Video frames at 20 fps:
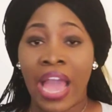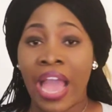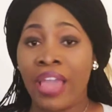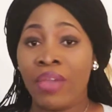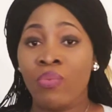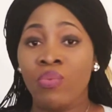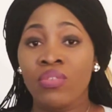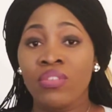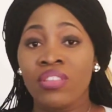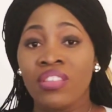
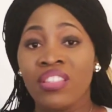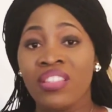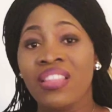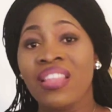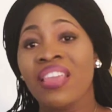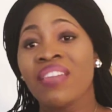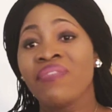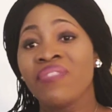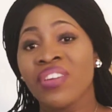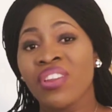I would
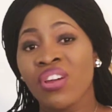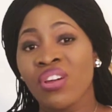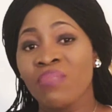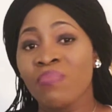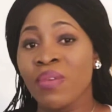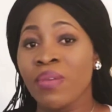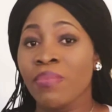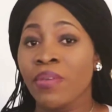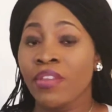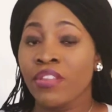leave it
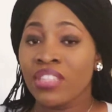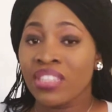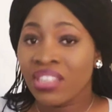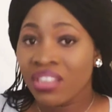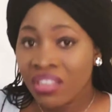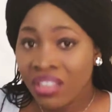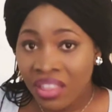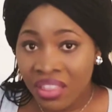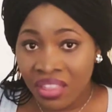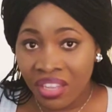on maybe
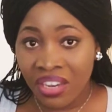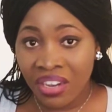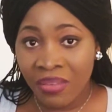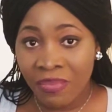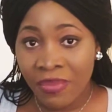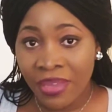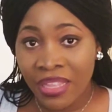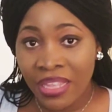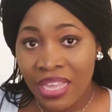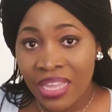30
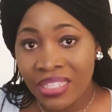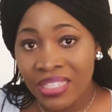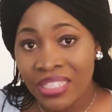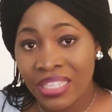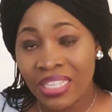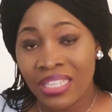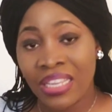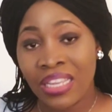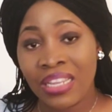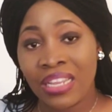
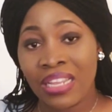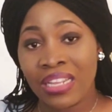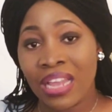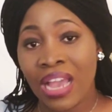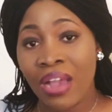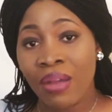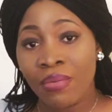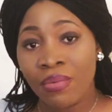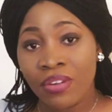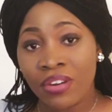minutes, and then an
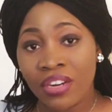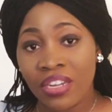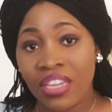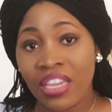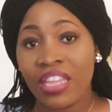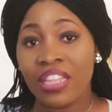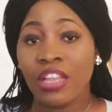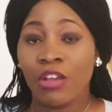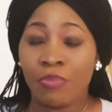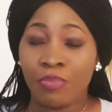hour
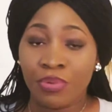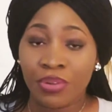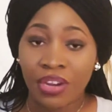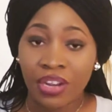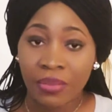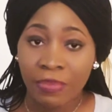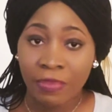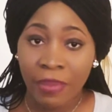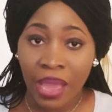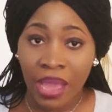again I'll
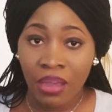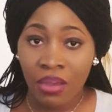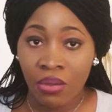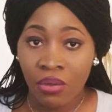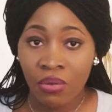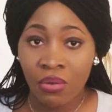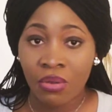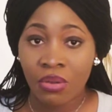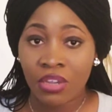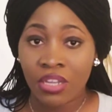put it back
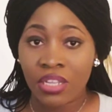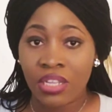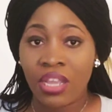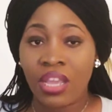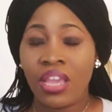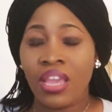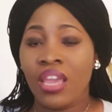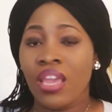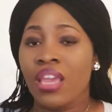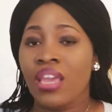on,
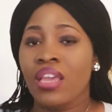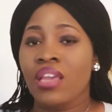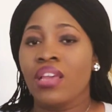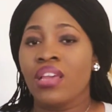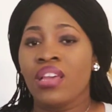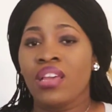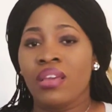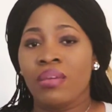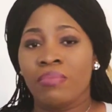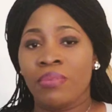
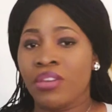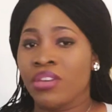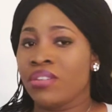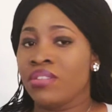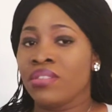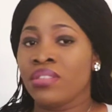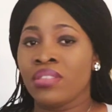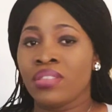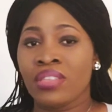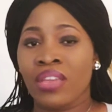
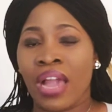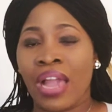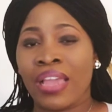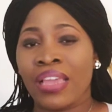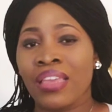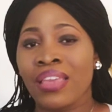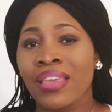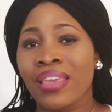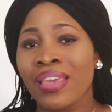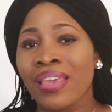because
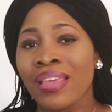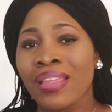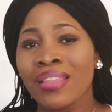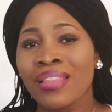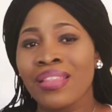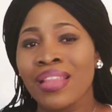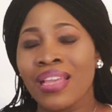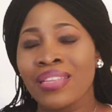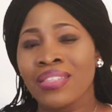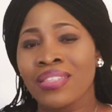I
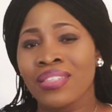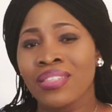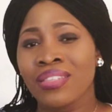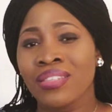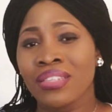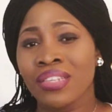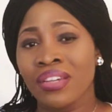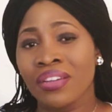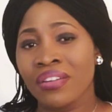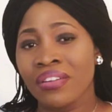can't
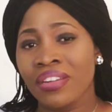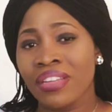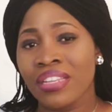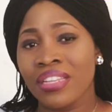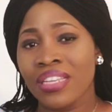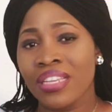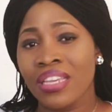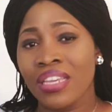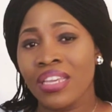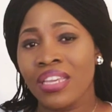
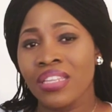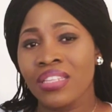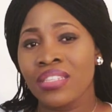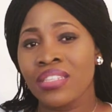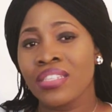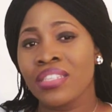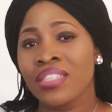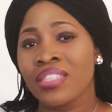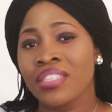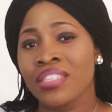necessarily
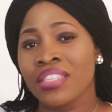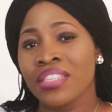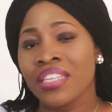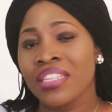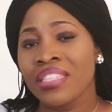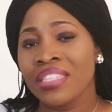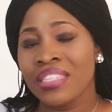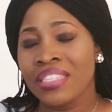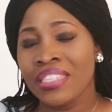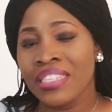
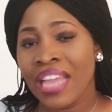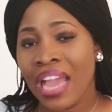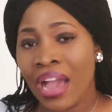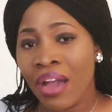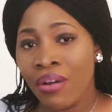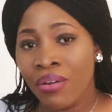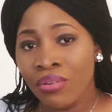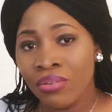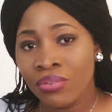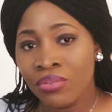sit
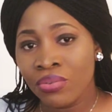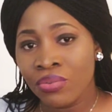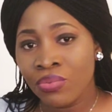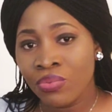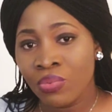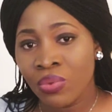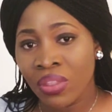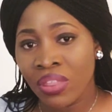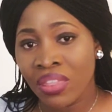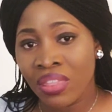down
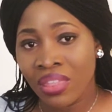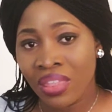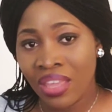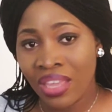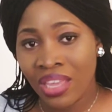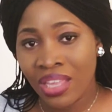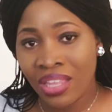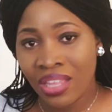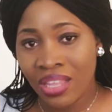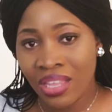with
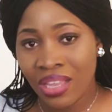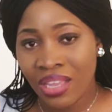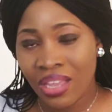it.